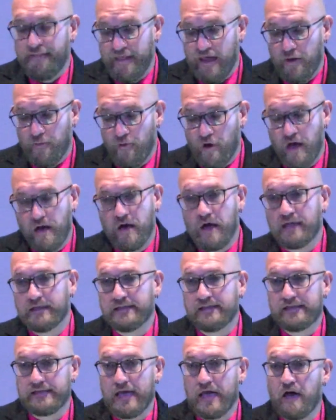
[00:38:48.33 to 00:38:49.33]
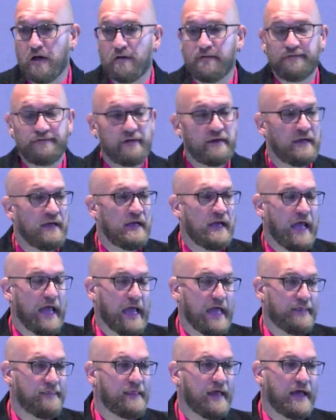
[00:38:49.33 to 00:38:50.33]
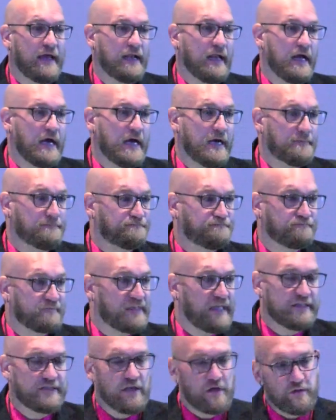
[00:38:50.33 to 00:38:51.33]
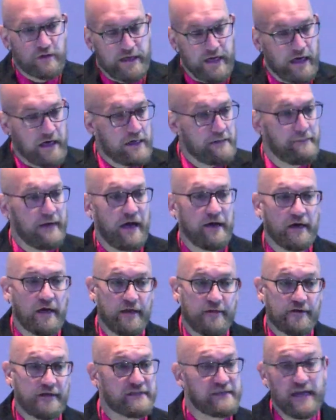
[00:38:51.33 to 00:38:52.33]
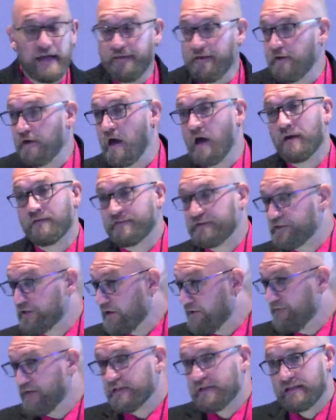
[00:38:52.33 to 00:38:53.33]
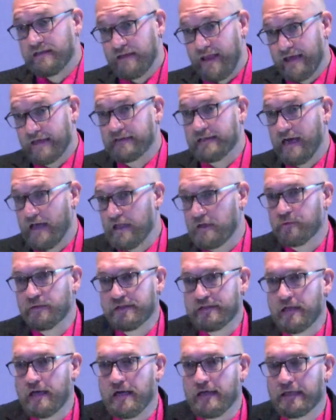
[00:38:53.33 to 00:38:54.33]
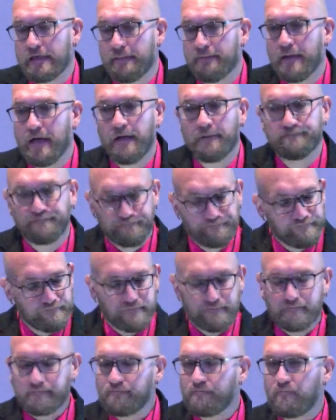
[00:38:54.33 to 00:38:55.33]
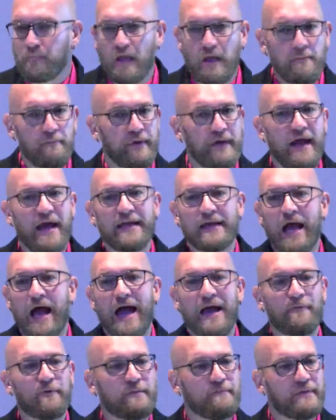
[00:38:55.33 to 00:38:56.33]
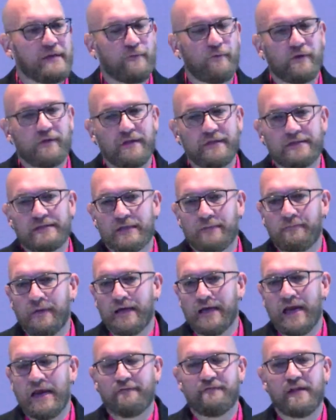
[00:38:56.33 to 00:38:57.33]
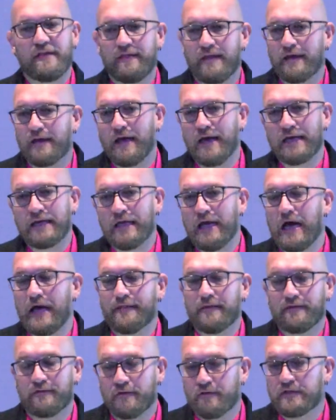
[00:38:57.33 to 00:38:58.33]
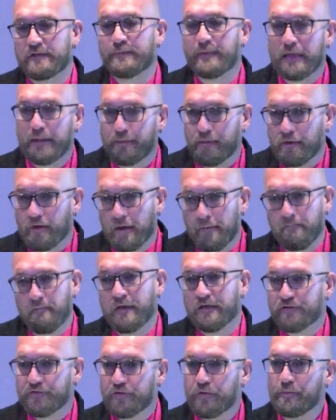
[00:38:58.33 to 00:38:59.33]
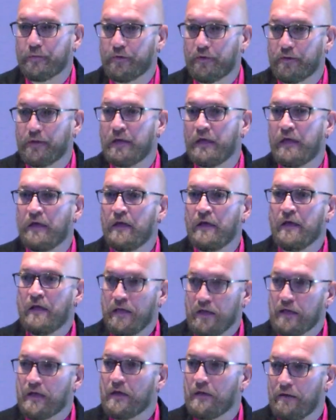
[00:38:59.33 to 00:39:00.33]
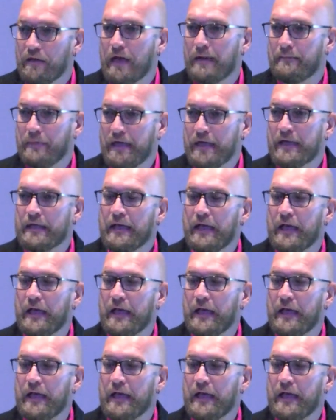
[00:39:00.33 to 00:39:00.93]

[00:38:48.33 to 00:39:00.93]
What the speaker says: that run on self and that don't care about others, and they're not of service, like Tyler was talking about. But I would be willing to bet everything I got that those people are miserable. You know what I mean?